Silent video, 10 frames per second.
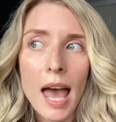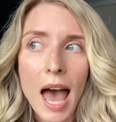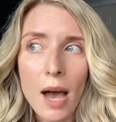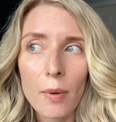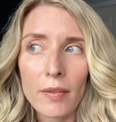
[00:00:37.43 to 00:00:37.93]

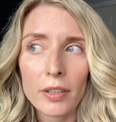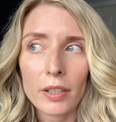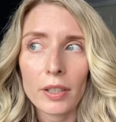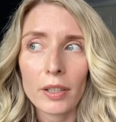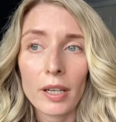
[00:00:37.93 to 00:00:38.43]

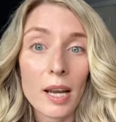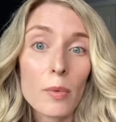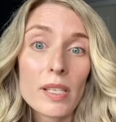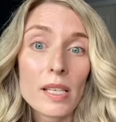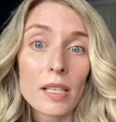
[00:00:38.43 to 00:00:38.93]
However, it
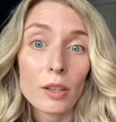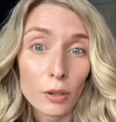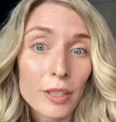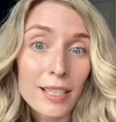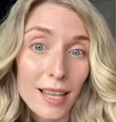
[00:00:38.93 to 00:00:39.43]
was a
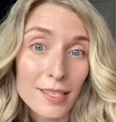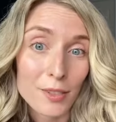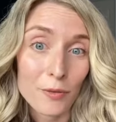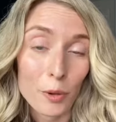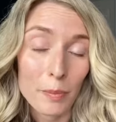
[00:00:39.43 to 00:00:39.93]
learning
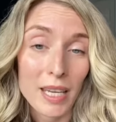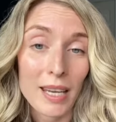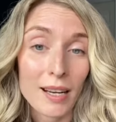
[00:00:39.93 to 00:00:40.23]
lesson for me,